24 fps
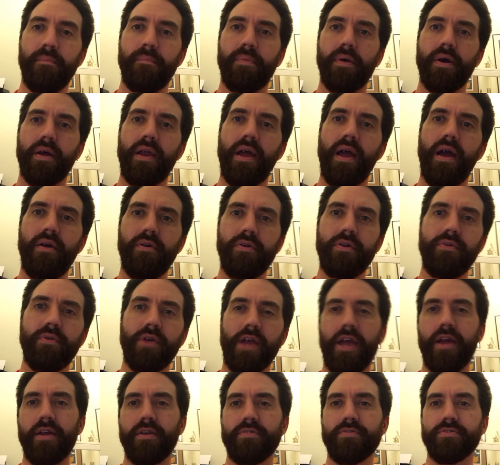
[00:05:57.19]
But how you
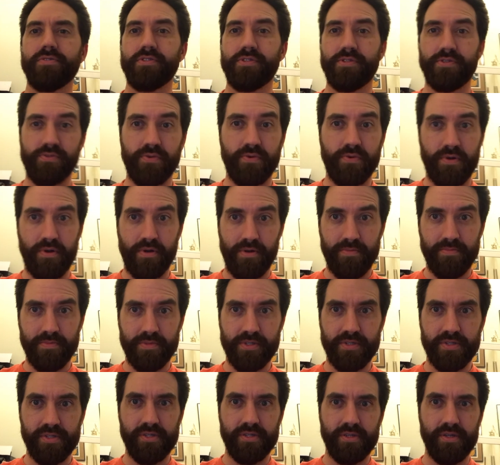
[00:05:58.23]
handle
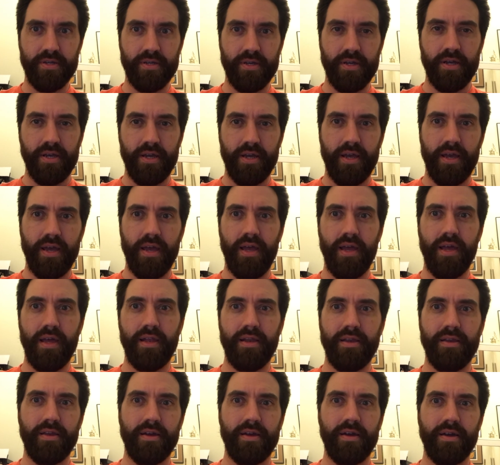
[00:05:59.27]
storms
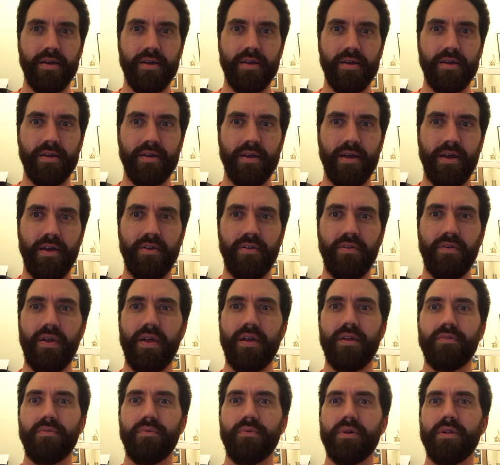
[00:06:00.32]
and uh, how you
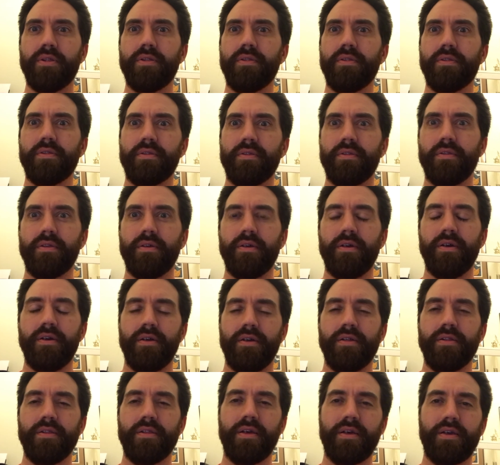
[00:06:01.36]
handle when
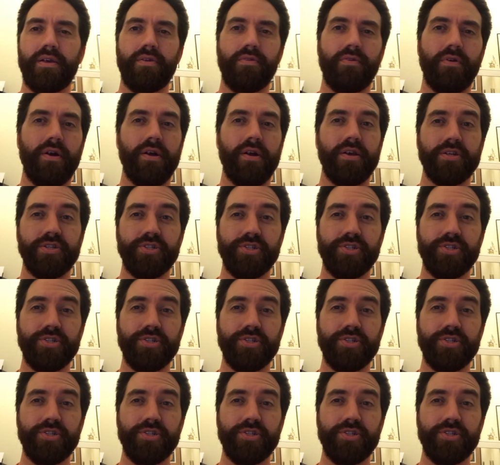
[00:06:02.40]
like you're on a